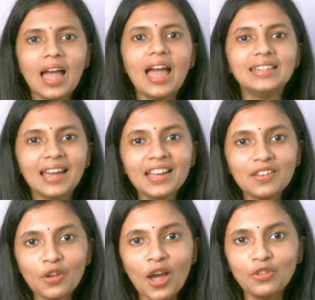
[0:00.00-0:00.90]
And yeah,
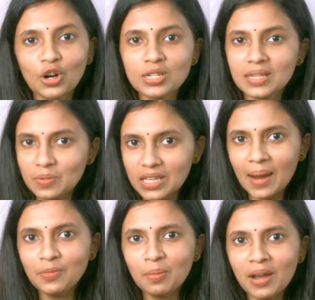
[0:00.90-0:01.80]
if you have not
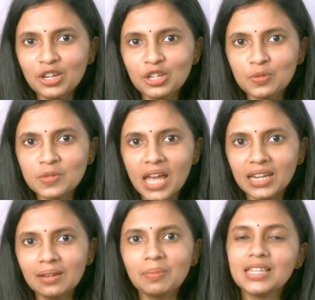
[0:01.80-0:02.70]
subscribed to my YouTube
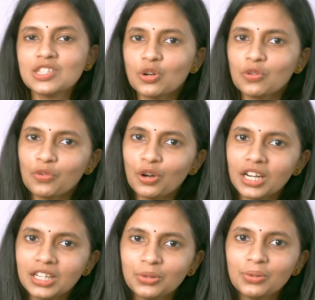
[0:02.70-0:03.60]
channel, please don't
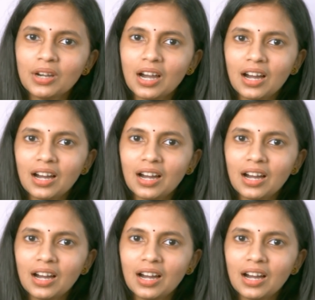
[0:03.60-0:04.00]
forget to